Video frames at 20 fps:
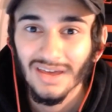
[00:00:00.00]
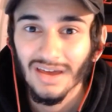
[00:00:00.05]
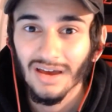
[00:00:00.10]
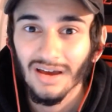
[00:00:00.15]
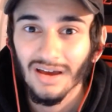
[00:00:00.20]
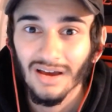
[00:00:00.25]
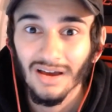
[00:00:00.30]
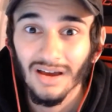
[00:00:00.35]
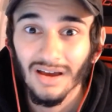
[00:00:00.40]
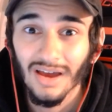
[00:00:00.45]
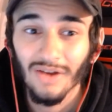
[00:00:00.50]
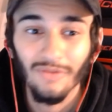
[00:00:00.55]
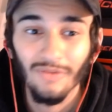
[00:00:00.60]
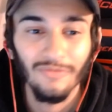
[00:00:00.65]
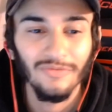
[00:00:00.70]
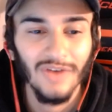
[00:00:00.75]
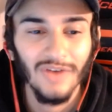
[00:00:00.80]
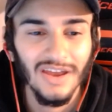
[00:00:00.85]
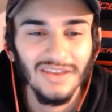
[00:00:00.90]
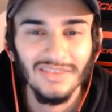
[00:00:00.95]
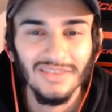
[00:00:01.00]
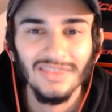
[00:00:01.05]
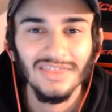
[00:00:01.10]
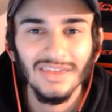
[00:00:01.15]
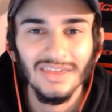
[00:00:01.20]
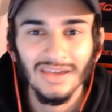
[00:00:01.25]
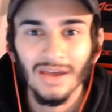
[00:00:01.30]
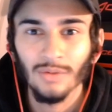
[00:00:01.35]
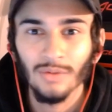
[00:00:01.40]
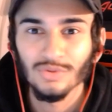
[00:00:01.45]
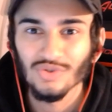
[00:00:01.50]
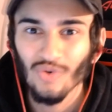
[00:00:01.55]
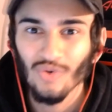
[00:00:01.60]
I didn't think I was